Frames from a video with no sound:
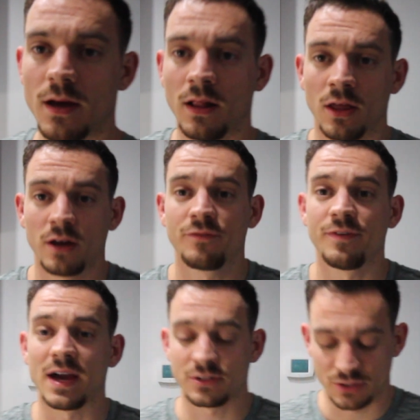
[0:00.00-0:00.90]
A lot of
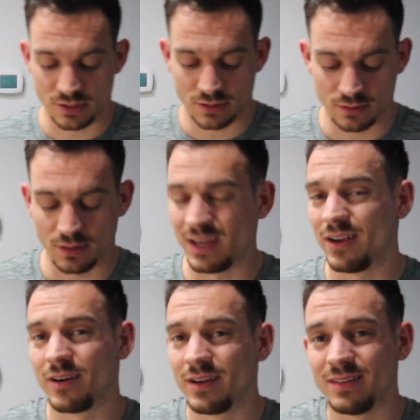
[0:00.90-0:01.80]
factors
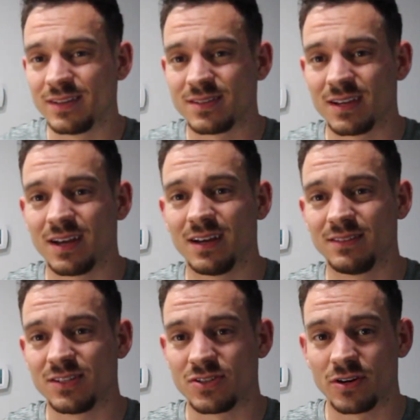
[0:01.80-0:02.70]
here in this
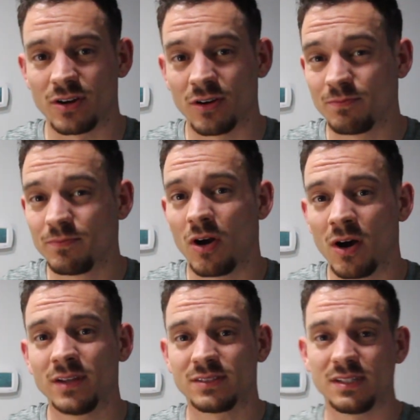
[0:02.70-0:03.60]
dessert are
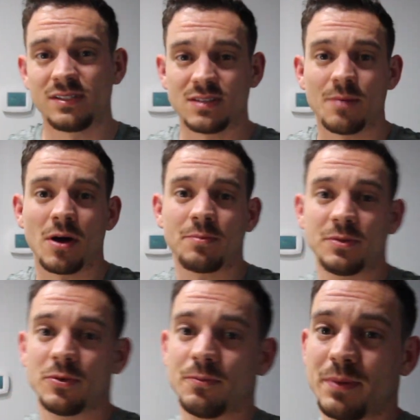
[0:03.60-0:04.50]
honestly
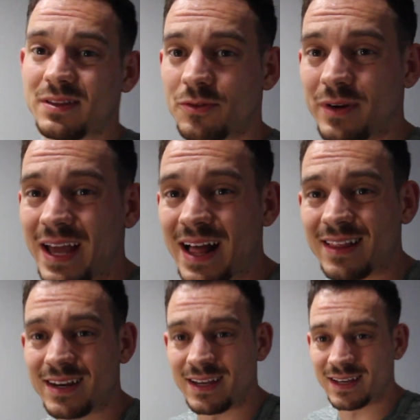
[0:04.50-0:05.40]
suboptimal, but the reality